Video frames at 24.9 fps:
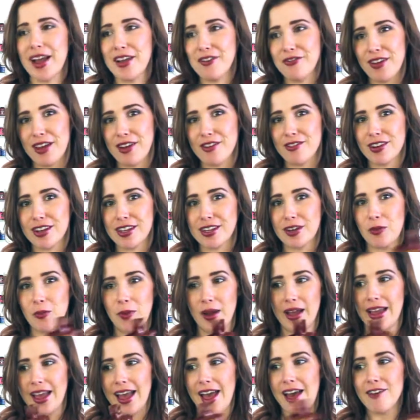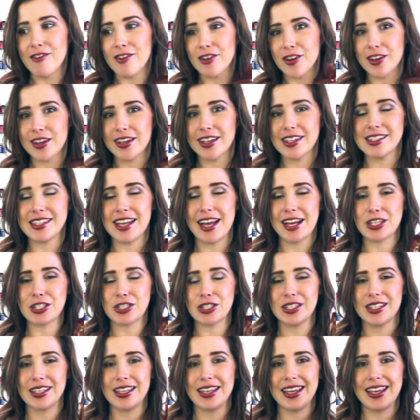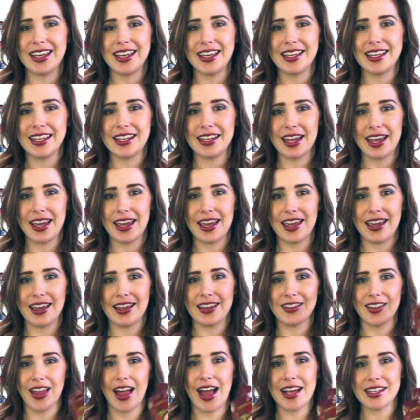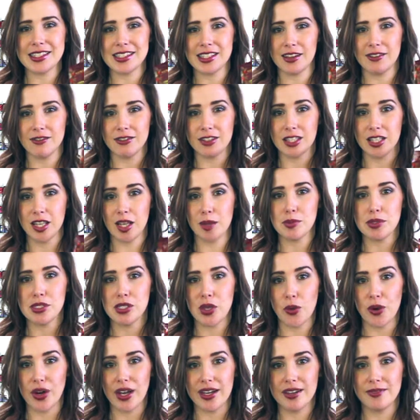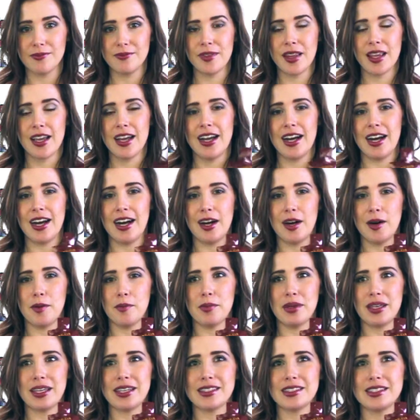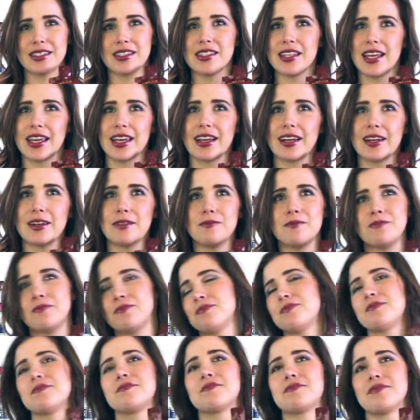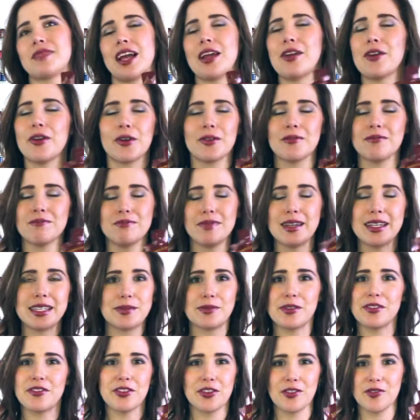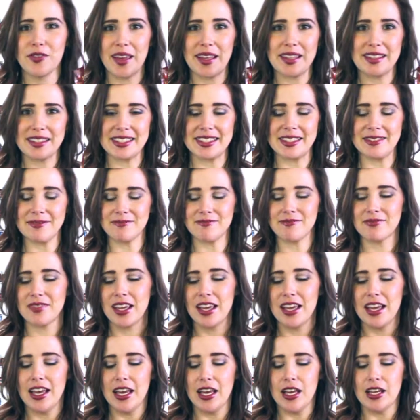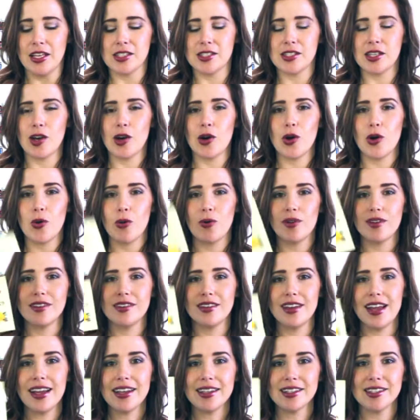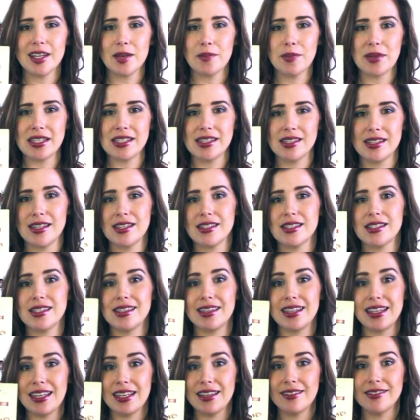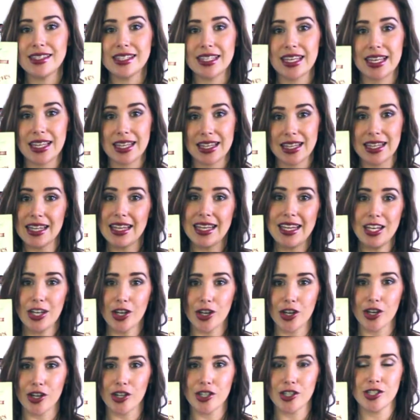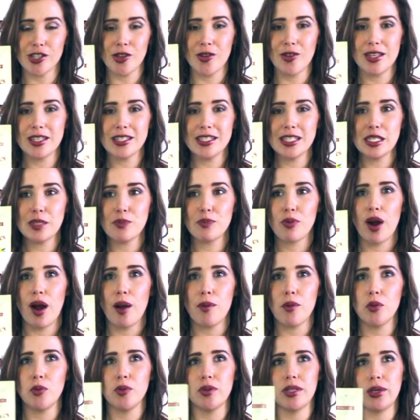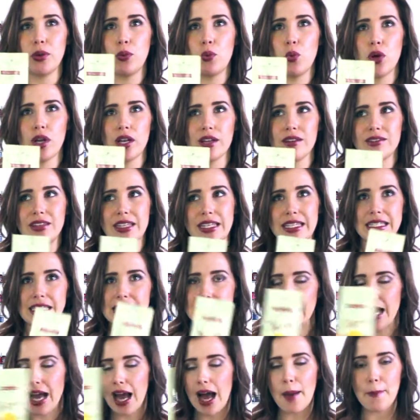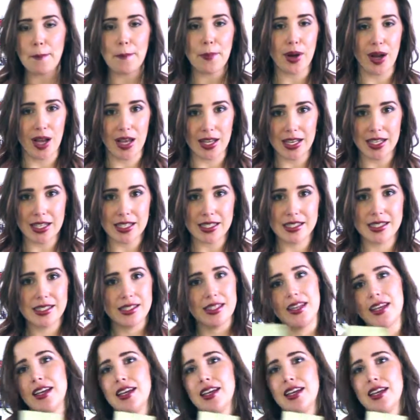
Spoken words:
favorite way ever is actually in a glass of club soda because it's like a, I don't know, makes me feel fancy. So next up is this Thieves Cleaner. So this is probably one of the top products